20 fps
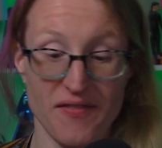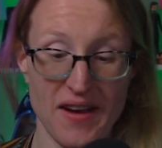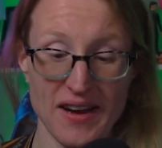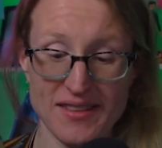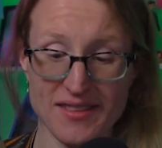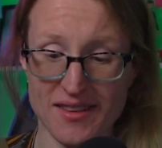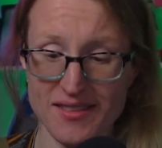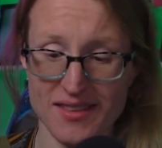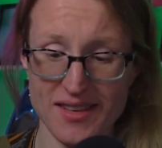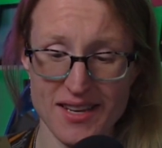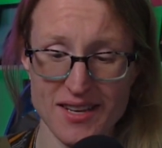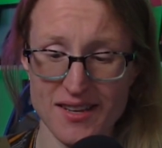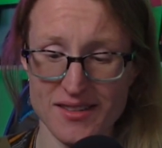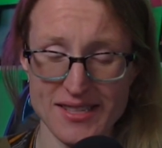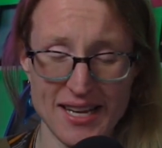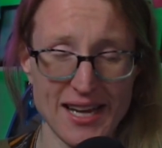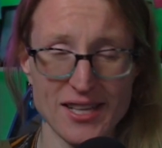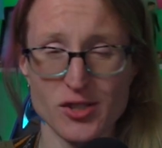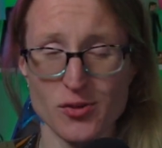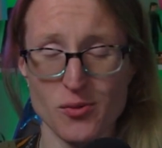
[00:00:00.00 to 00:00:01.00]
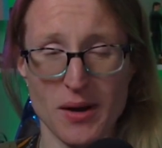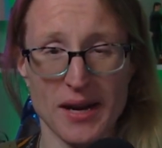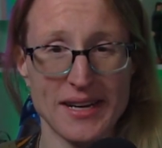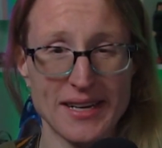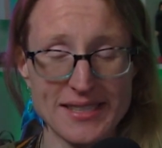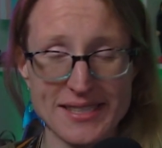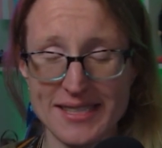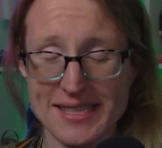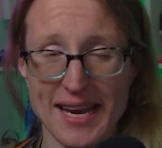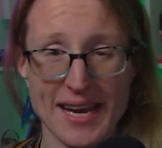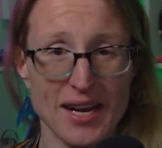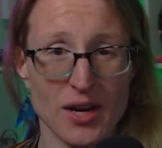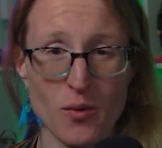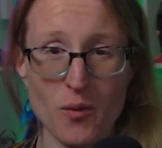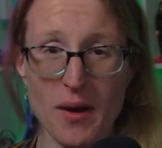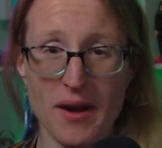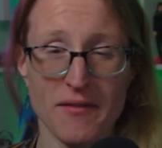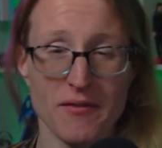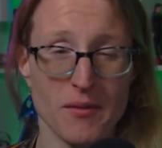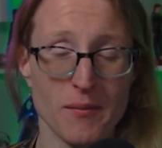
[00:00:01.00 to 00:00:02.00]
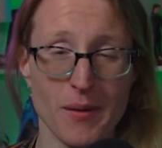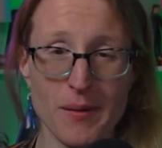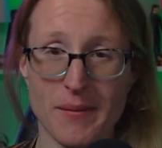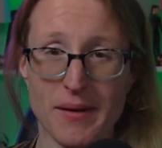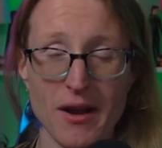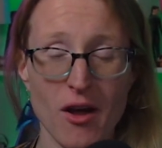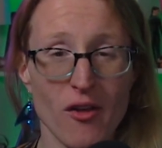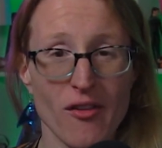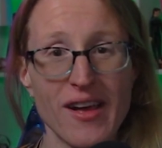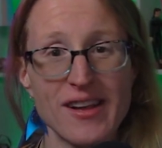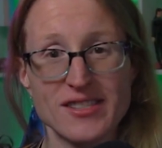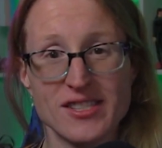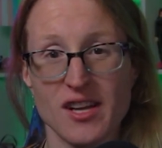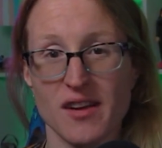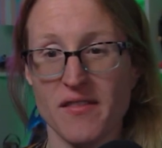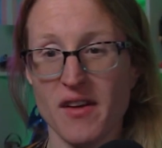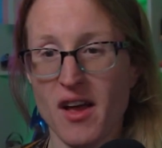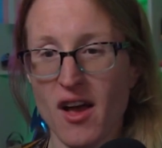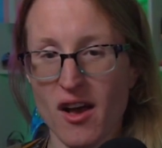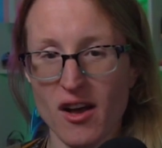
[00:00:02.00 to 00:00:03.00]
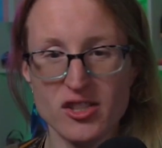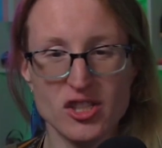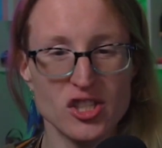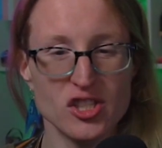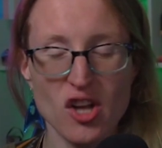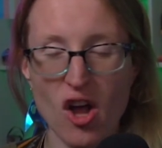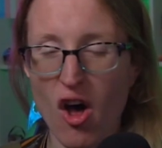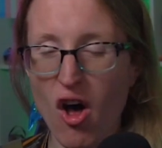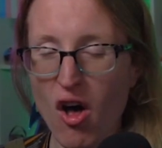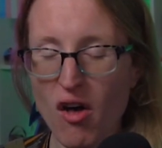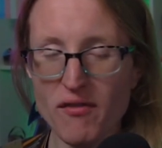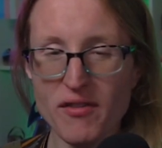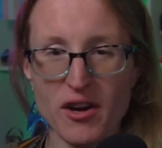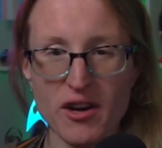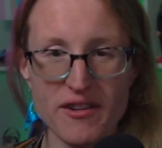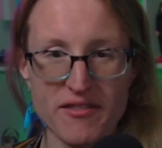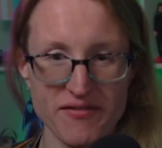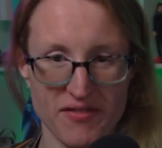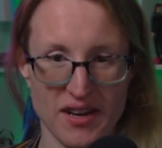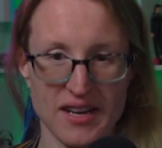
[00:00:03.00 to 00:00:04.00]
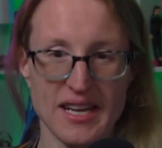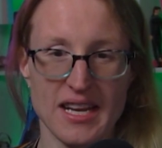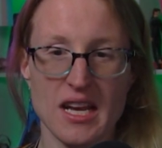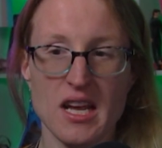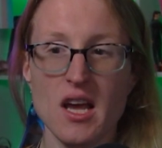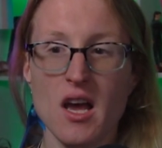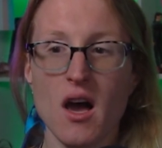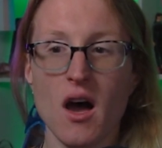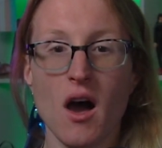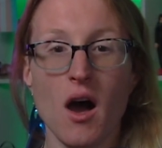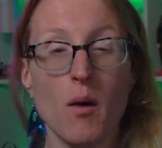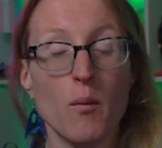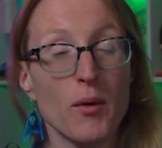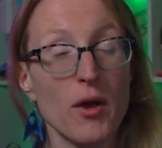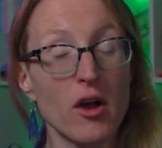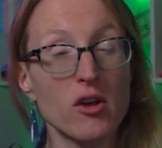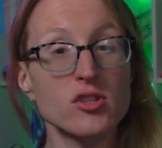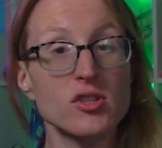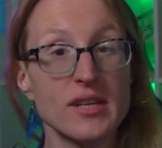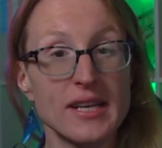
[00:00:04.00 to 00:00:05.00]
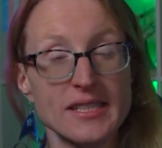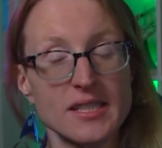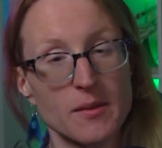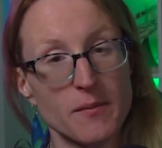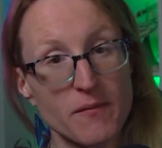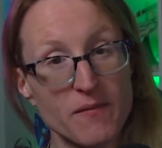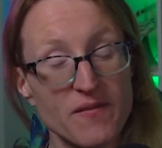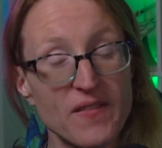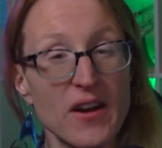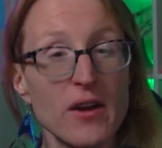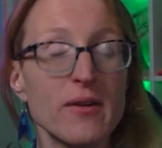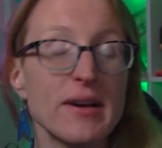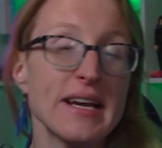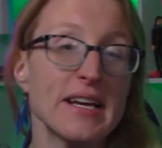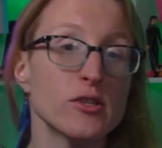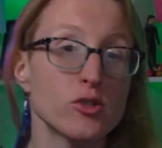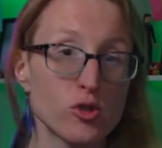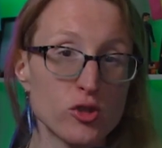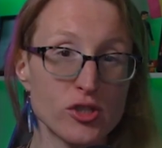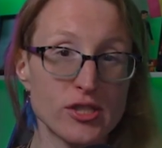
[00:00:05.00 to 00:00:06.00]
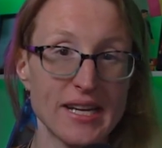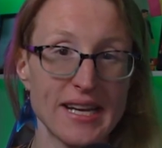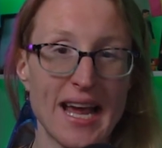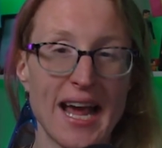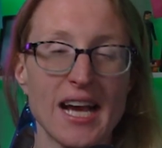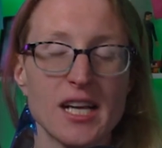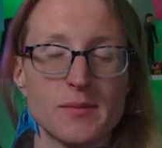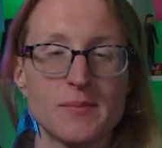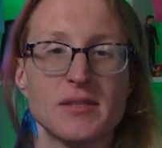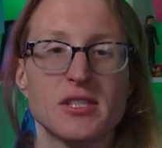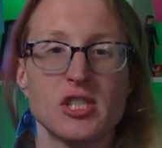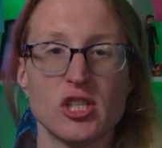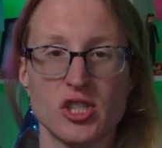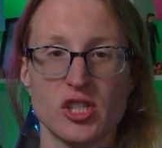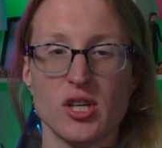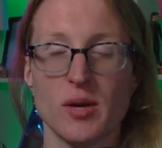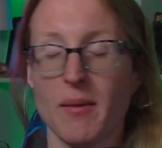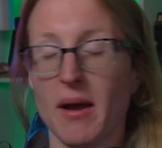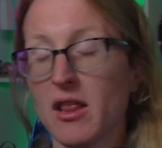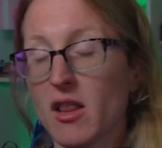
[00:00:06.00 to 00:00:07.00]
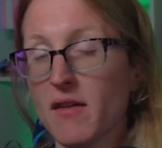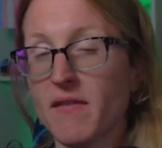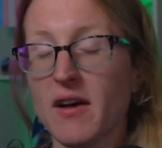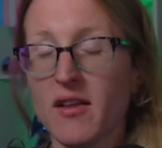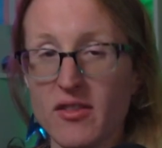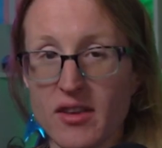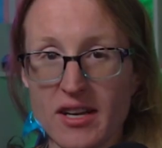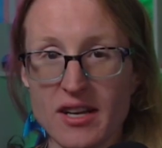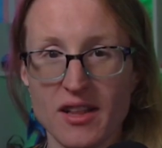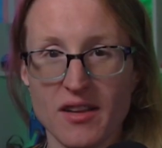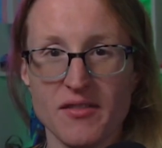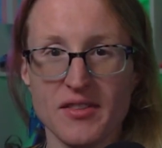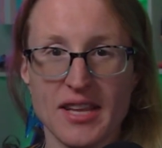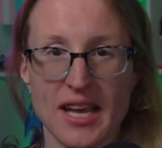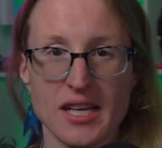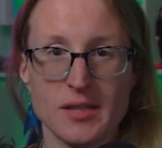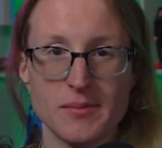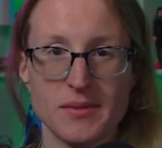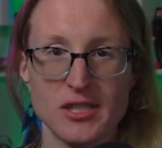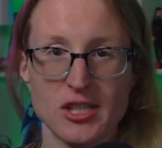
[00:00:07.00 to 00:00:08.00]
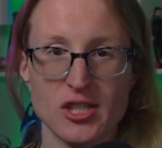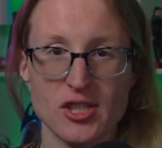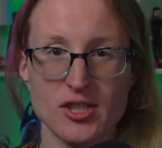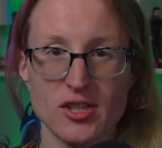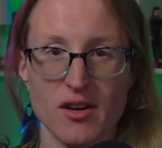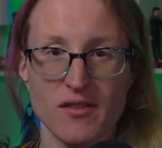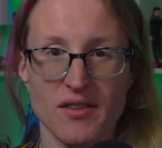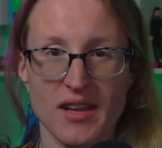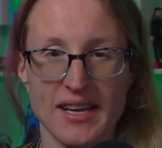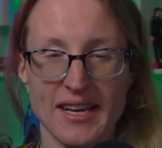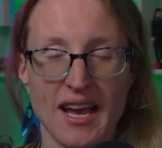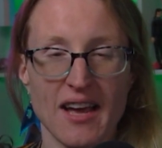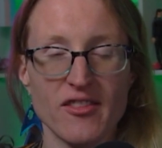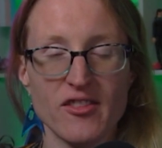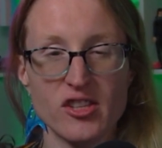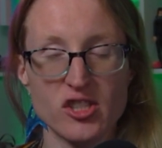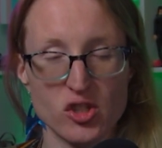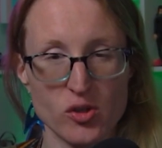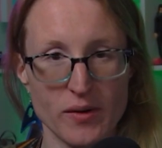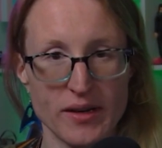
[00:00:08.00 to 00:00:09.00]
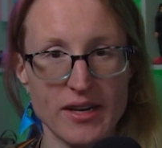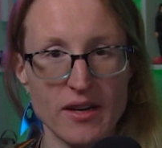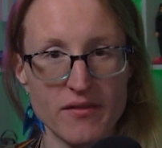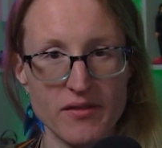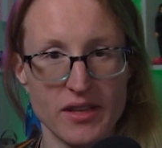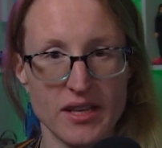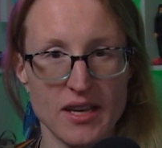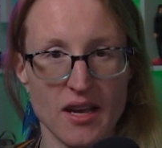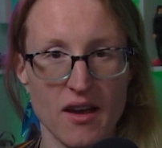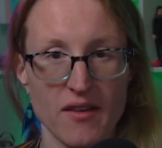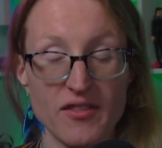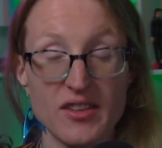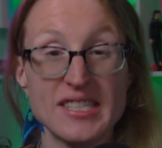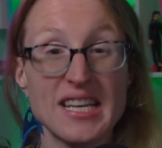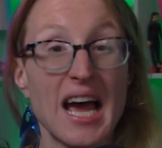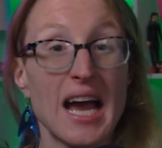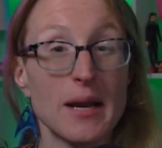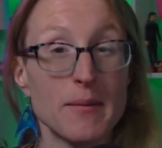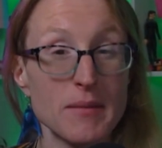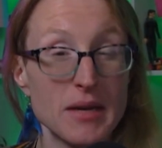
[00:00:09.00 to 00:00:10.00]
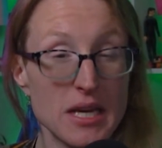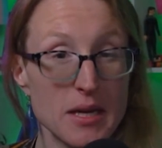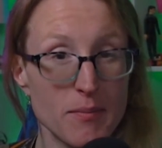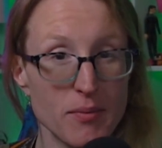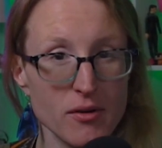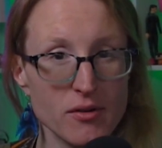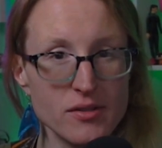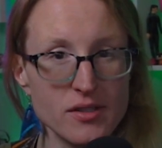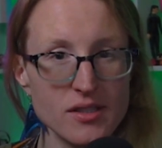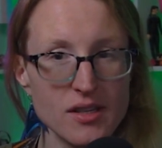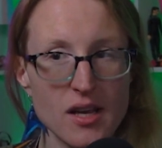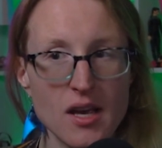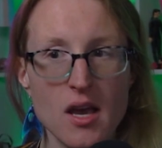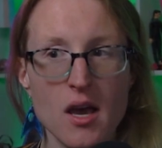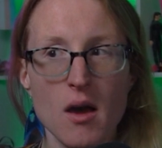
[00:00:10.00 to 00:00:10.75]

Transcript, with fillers: fact that the Tesseract gets taken away from him and all that stuff, just all very funny. We also get some very interesting exposition stuff. I love how they deliver the exposition of like on the screen of the timekeepers,